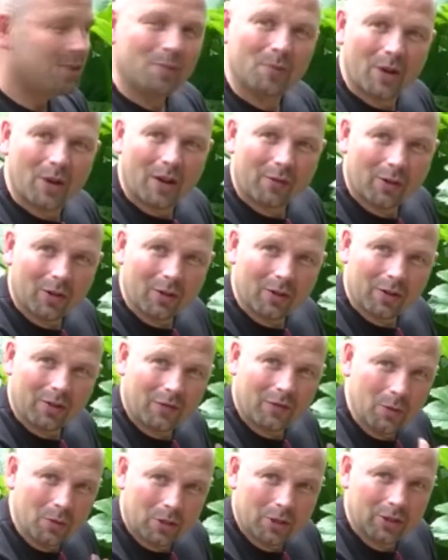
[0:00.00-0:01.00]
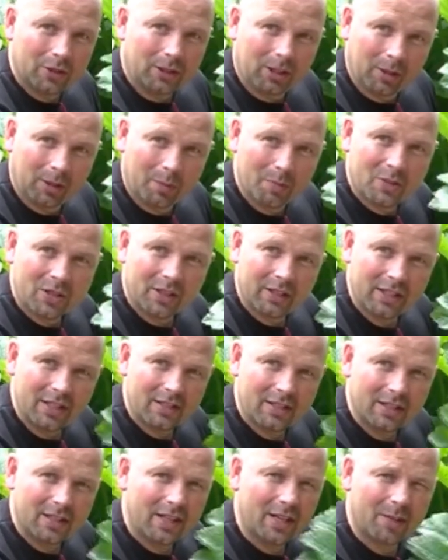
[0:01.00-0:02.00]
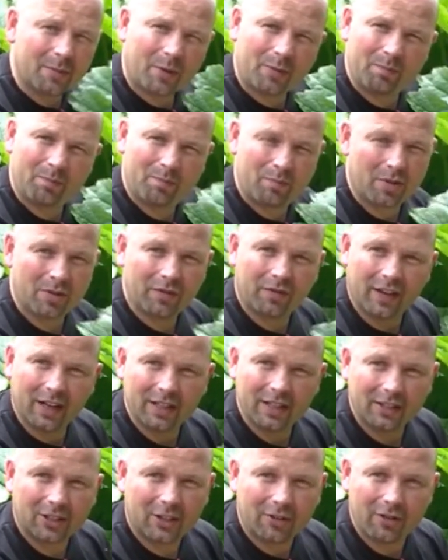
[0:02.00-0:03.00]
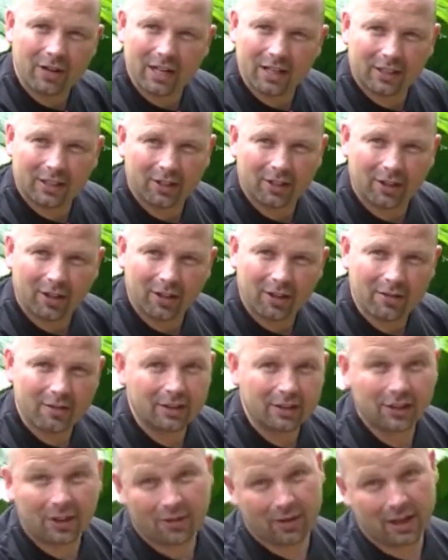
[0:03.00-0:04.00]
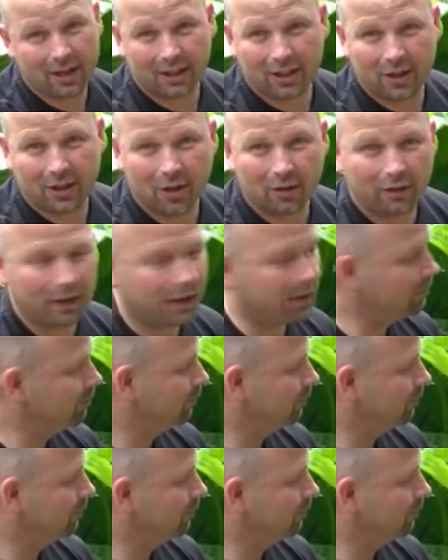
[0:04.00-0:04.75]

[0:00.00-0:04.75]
But I've got a few good clumps of these and they provide great colour and great cover.